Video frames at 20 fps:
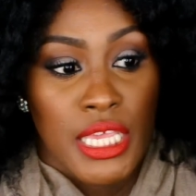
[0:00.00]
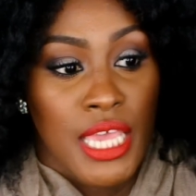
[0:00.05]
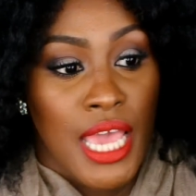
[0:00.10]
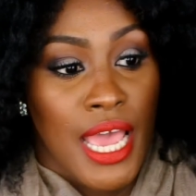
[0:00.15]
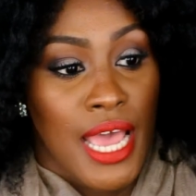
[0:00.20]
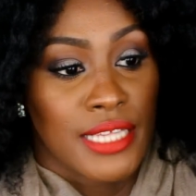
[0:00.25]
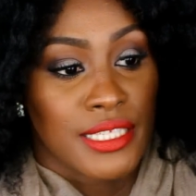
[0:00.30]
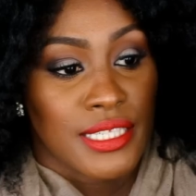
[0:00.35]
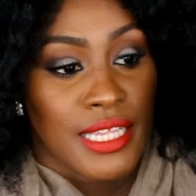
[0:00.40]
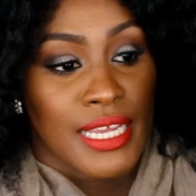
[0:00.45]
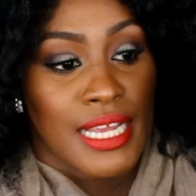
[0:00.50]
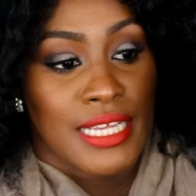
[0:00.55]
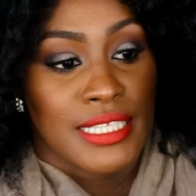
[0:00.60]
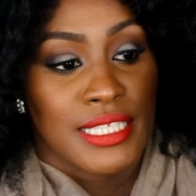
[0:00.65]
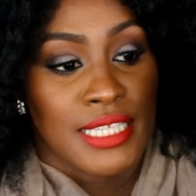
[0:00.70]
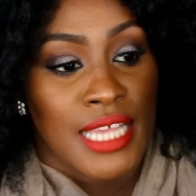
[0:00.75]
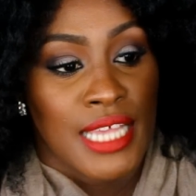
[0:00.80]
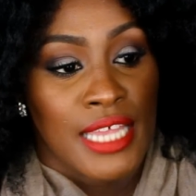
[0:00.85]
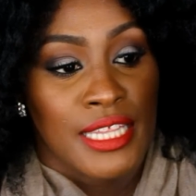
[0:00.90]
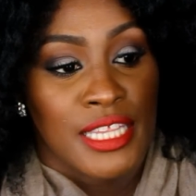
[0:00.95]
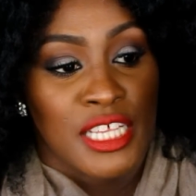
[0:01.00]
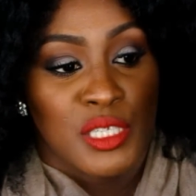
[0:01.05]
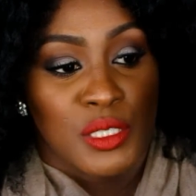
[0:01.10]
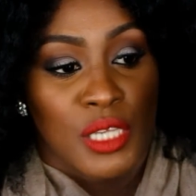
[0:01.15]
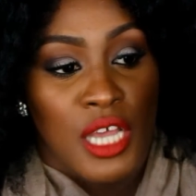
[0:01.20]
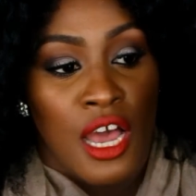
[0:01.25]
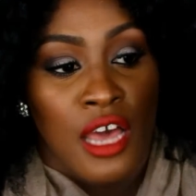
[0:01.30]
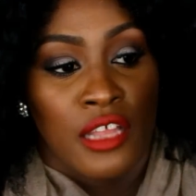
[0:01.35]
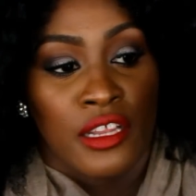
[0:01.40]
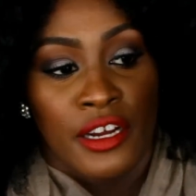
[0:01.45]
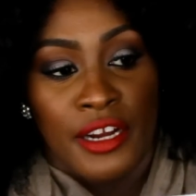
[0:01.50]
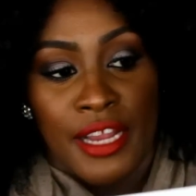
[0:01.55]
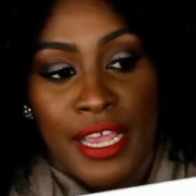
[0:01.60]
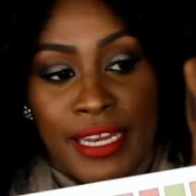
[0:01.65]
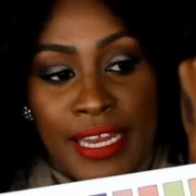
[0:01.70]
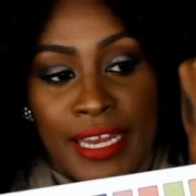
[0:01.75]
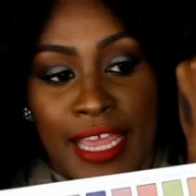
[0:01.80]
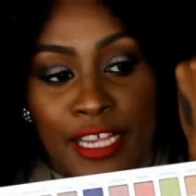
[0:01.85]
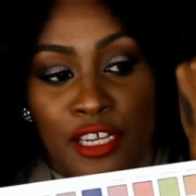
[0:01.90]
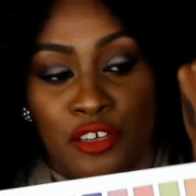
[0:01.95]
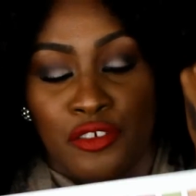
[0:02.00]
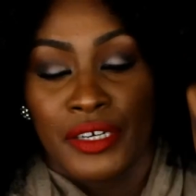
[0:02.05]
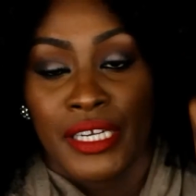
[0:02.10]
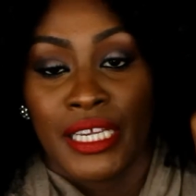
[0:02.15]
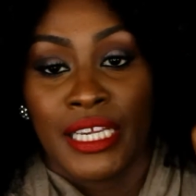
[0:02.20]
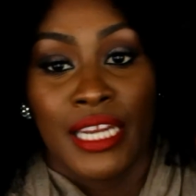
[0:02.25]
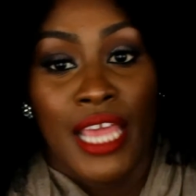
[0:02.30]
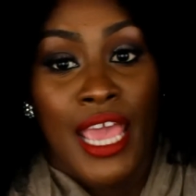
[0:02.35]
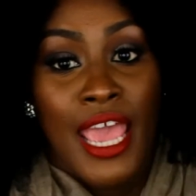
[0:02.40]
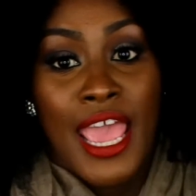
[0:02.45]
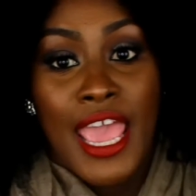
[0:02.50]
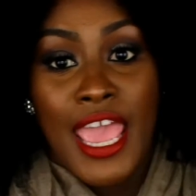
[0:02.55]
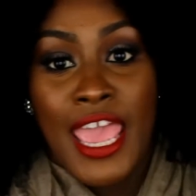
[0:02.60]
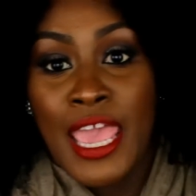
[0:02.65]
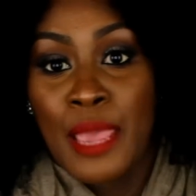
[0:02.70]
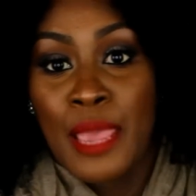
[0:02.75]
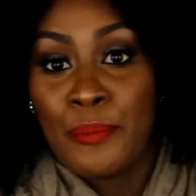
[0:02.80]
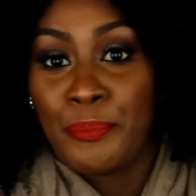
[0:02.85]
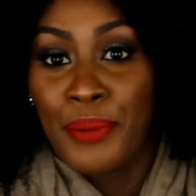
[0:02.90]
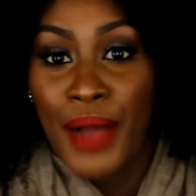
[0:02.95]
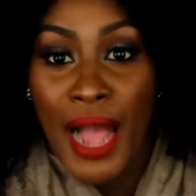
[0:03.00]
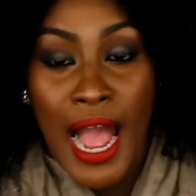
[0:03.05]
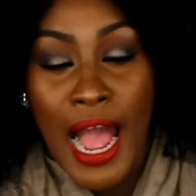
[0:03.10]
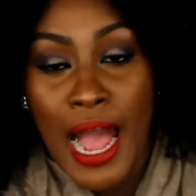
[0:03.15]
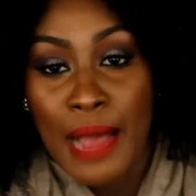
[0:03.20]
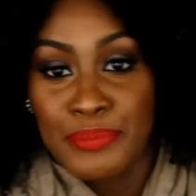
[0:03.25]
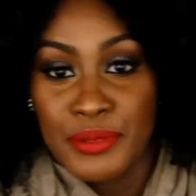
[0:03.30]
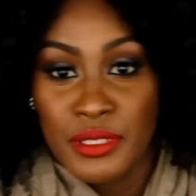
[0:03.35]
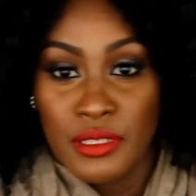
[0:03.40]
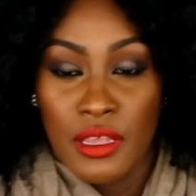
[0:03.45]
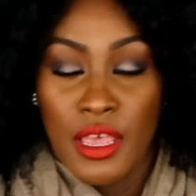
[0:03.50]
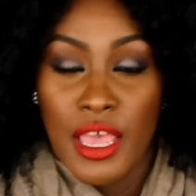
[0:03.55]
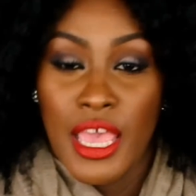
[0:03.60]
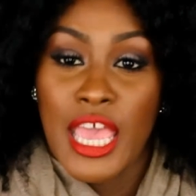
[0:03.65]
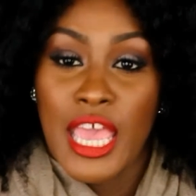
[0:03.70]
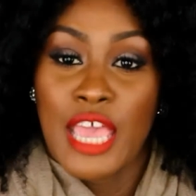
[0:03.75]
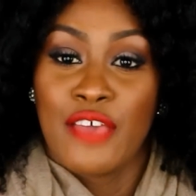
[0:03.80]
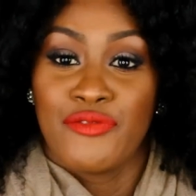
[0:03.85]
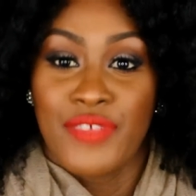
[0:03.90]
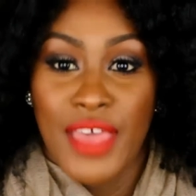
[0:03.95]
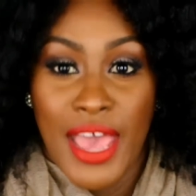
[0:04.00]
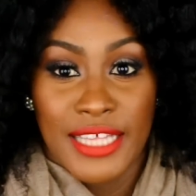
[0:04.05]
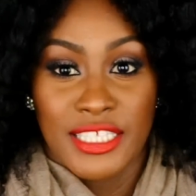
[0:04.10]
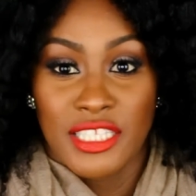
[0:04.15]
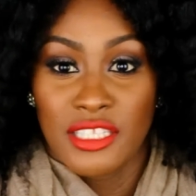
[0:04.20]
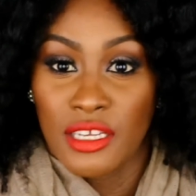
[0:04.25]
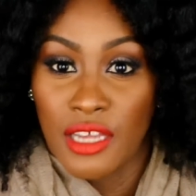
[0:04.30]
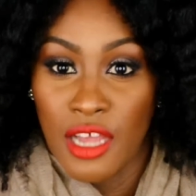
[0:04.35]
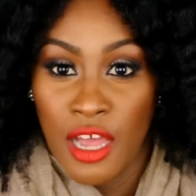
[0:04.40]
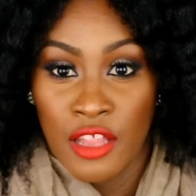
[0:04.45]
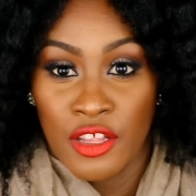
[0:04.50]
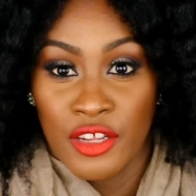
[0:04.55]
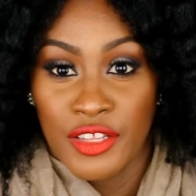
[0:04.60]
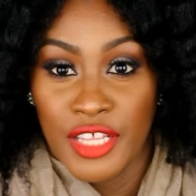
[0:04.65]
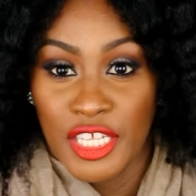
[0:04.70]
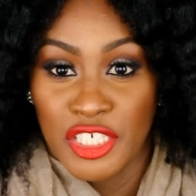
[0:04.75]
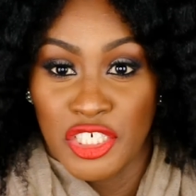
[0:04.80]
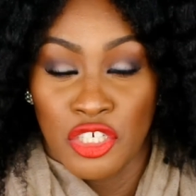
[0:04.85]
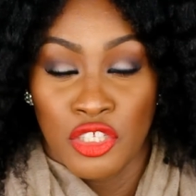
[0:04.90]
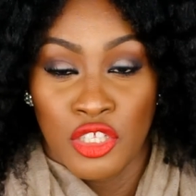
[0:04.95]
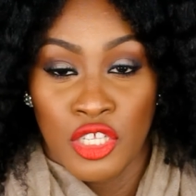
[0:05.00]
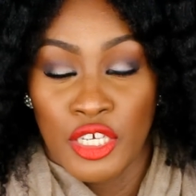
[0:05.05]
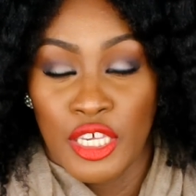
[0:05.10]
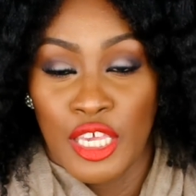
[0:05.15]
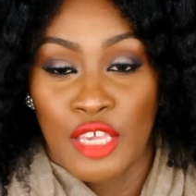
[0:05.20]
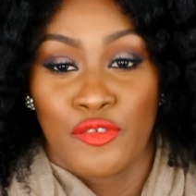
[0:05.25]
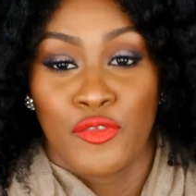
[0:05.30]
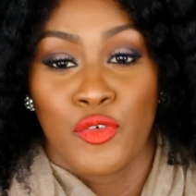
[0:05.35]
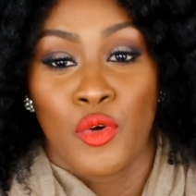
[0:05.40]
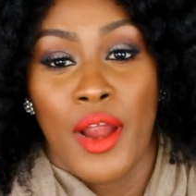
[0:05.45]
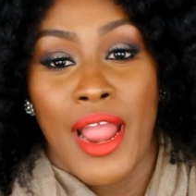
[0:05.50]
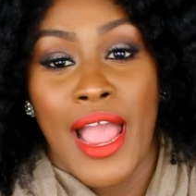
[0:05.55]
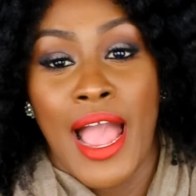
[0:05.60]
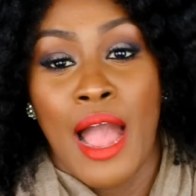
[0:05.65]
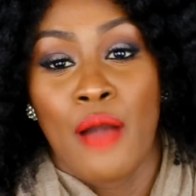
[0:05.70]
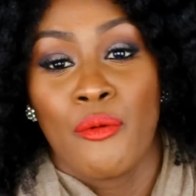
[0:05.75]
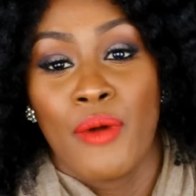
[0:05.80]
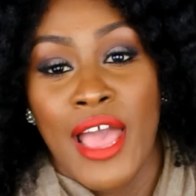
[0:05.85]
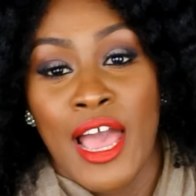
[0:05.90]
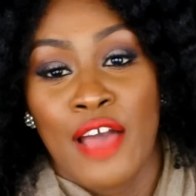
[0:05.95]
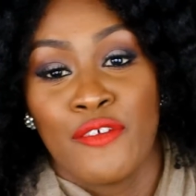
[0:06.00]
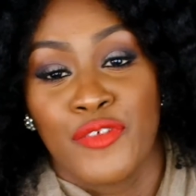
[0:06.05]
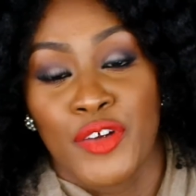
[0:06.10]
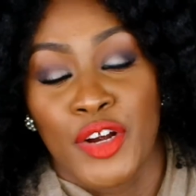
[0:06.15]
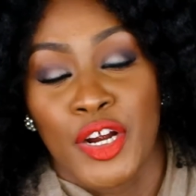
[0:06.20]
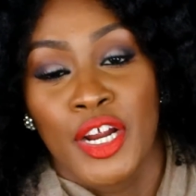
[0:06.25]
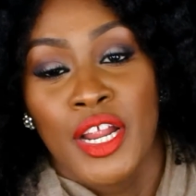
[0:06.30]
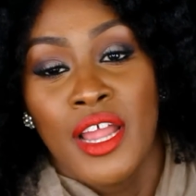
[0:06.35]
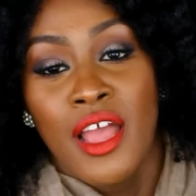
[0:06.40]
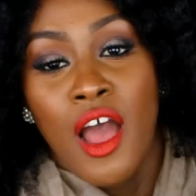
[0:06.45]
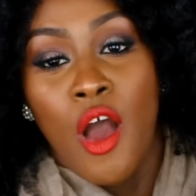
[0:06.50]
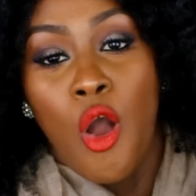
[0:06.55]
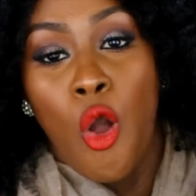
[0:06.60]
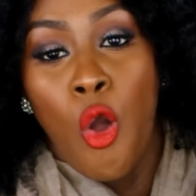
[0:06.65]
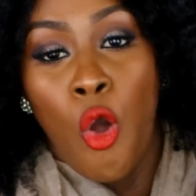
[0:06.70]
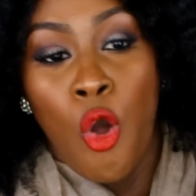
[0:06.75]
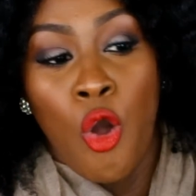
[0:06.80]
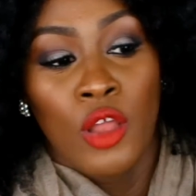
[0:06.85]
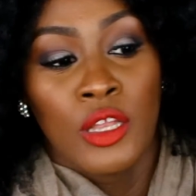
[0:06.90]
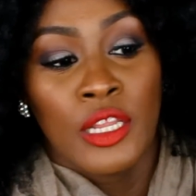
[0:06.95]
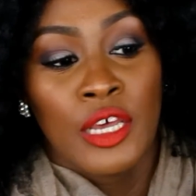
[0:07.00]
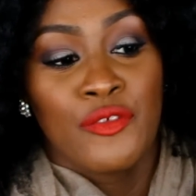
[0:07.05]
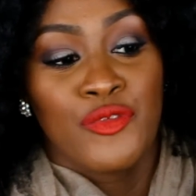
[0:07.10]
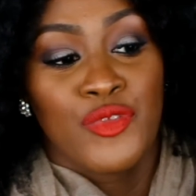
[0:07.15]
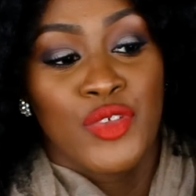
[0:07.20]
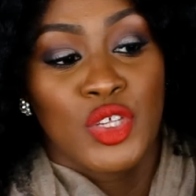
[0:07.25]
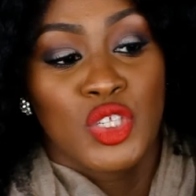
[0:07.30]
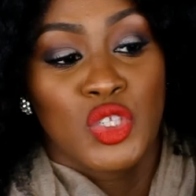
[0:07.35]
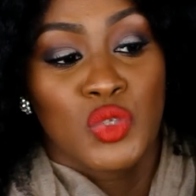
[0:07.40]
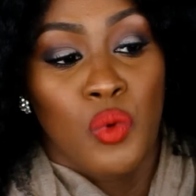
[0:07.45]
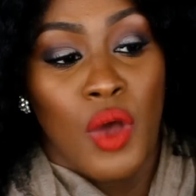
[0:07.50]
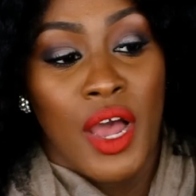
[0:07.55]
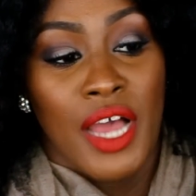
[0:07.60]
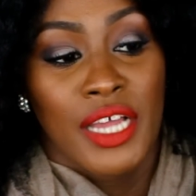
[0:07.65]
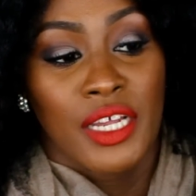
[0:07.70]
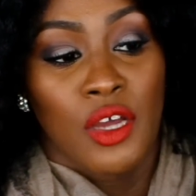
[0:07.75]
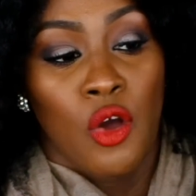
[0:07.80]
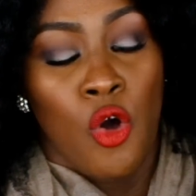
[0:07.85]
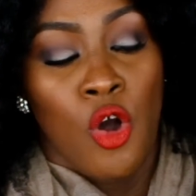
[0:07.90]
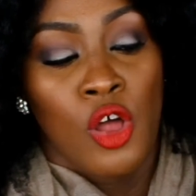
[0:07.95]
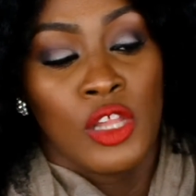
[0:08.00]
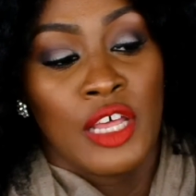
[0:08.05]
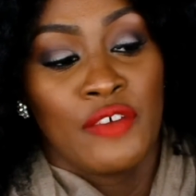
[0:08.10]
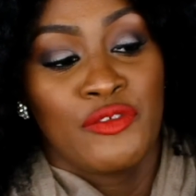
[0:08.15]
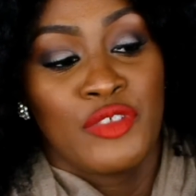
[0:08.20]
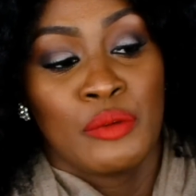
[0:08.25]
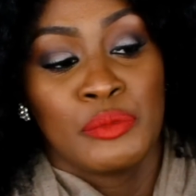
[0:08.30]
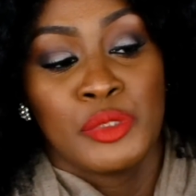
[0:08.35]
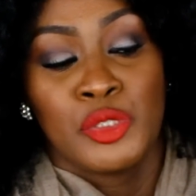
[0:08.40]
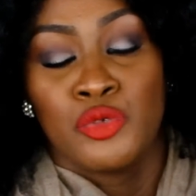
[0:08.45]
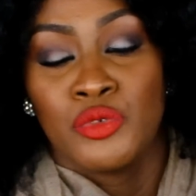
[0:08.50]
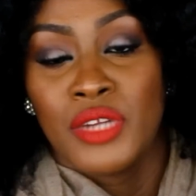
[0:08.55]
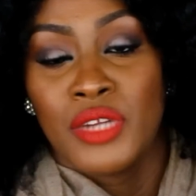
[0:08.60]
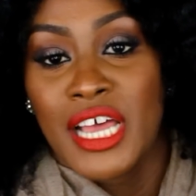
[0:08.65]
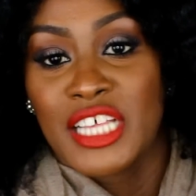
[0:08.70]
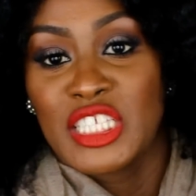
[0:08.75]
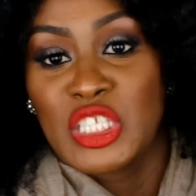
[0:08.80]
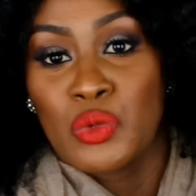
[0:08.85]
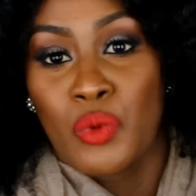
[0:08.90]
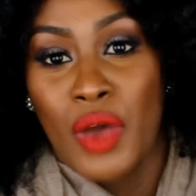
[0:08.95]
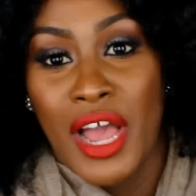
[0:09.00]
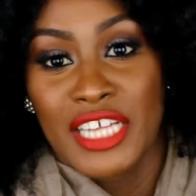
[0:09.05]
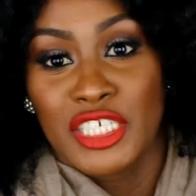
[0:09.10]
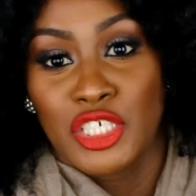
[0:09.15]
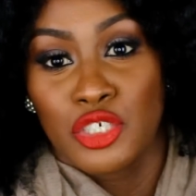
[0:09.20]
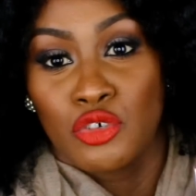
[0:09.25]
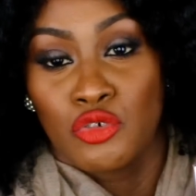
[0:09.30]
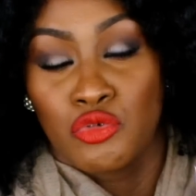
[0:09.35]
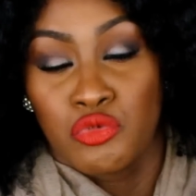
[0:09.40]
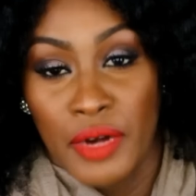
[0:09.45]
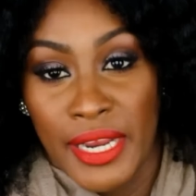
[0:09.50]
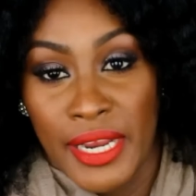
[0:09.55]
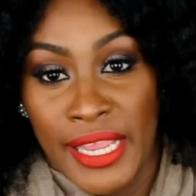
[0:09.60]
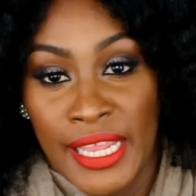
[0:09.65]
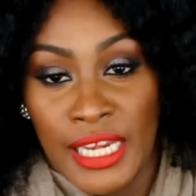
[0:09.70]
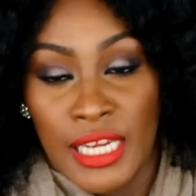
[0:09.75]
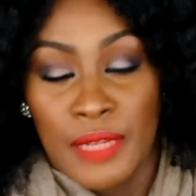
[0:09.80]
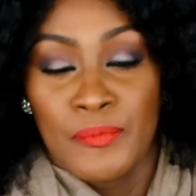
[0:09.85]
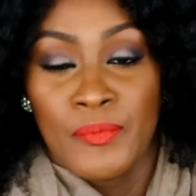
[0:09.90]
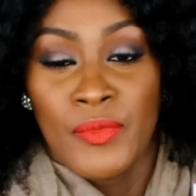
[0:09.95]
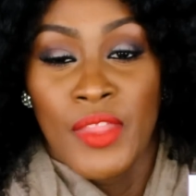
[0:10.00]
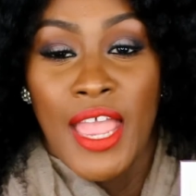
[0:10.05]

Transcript: Yes, like I said, this color and that green, it pops if that's the color that you're looking for. However, all of the swatch, all of them do not swatch great.